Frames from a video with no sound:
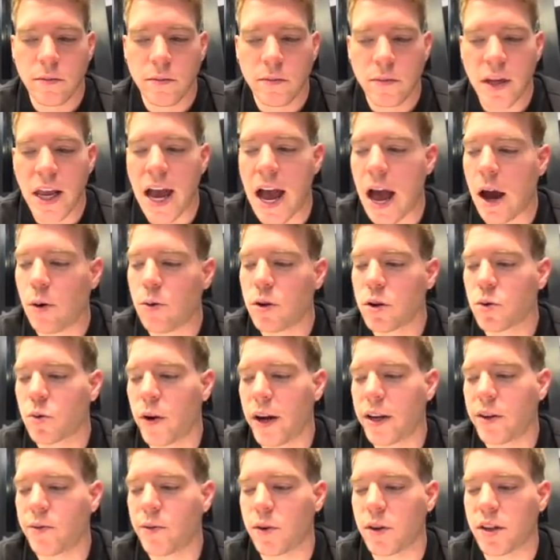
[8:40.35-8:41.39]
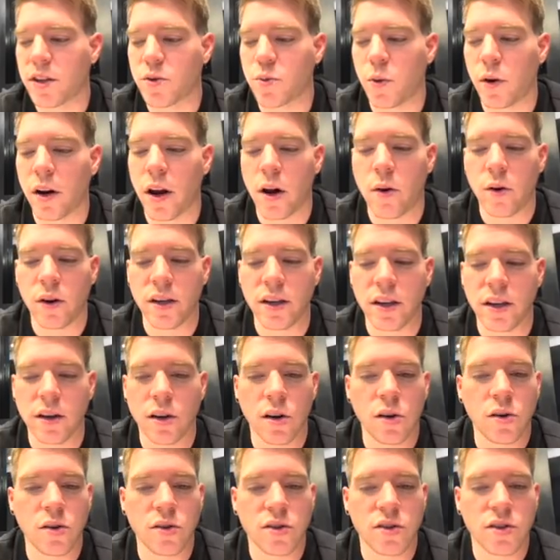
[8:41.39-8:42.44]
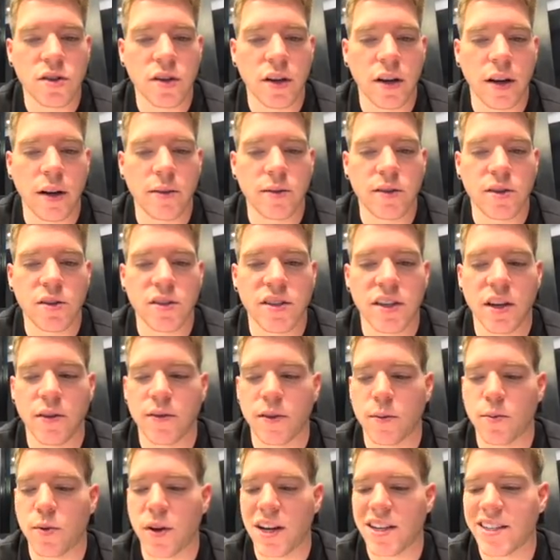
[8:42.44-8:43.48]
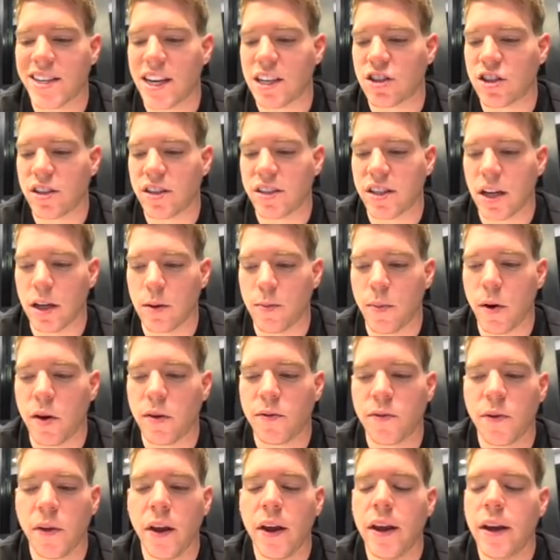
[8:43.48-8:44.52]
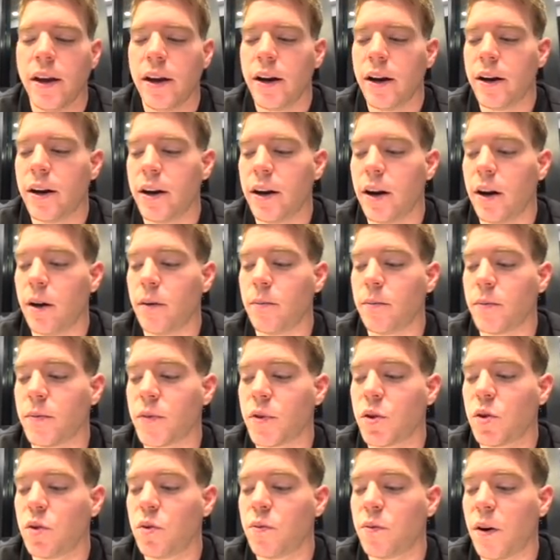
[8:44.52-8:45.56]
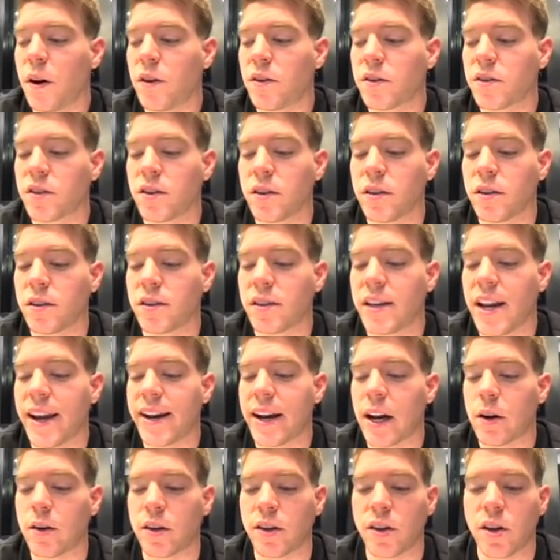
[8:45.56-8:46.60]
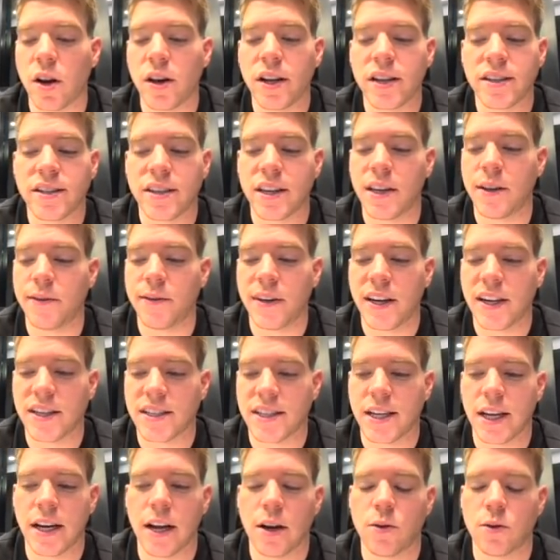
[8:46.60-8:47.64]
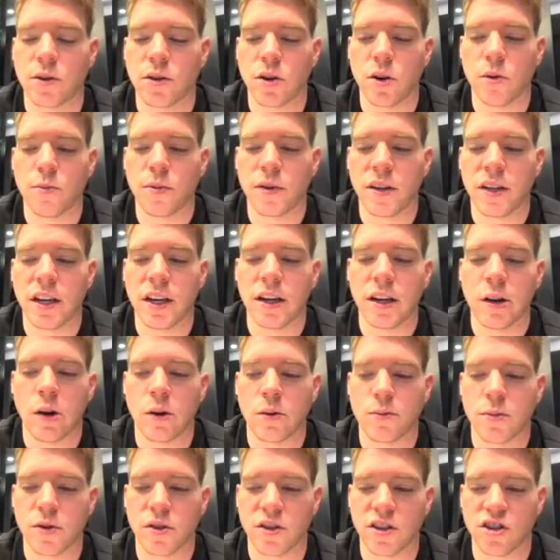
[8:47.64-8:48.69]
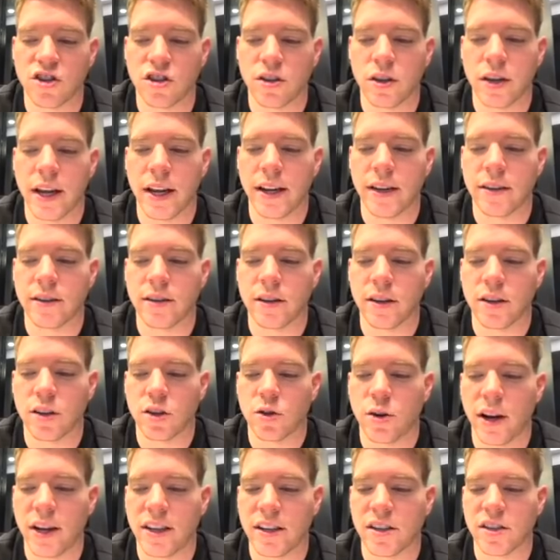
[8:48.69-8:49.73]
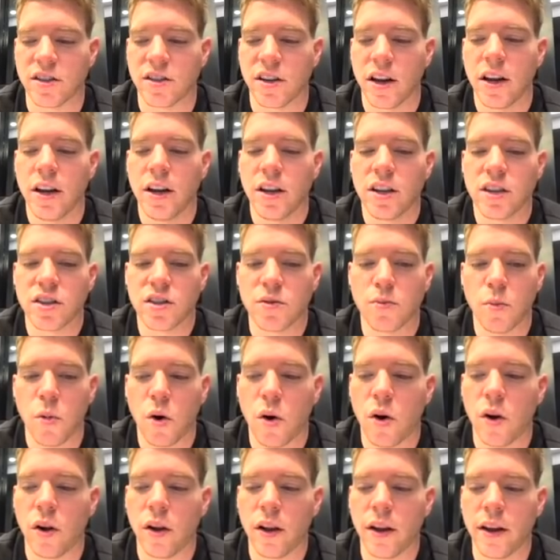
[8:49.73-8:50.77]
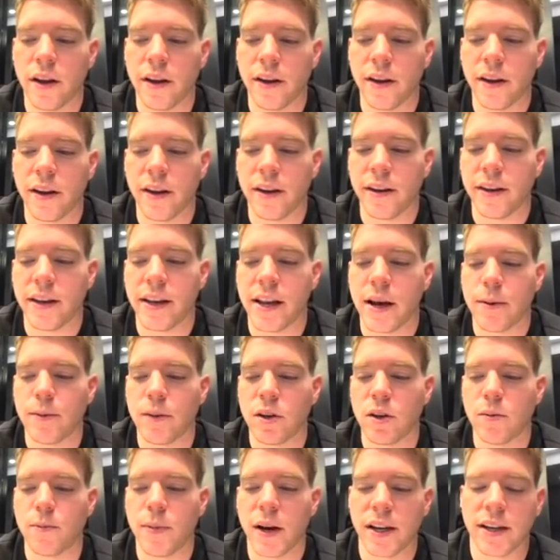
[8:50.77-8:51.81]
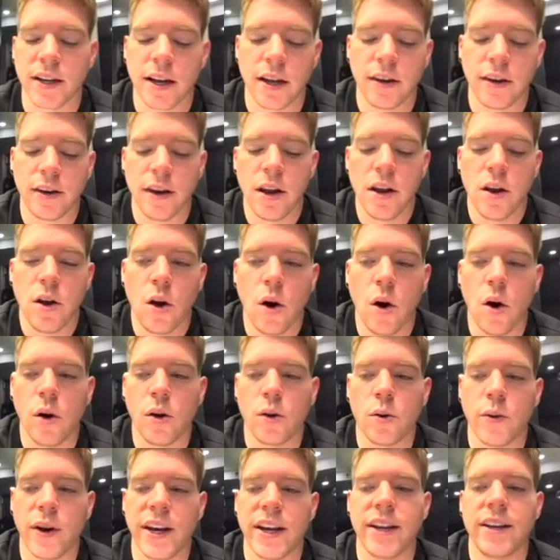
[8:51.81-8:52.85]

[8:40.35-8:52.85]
Yeah, I would wait for this 1 hourly close to see if the price action is still above $2,900. If yes, then I would open here a long position and trade this small W pattern all the way